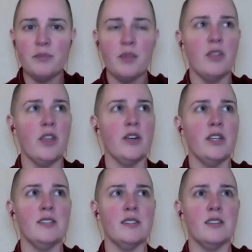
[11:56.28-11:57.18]
there
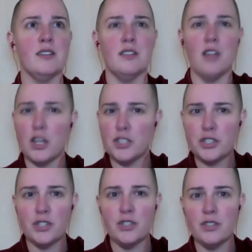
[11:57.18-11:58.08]
is
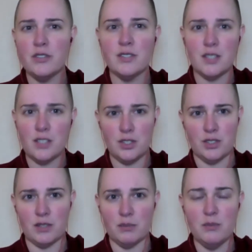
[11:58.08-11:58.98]
logical
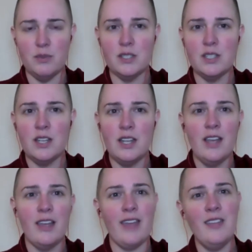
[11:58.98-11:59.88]
syllogisms,
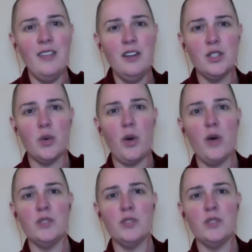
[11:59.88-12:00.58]
and then there's quotes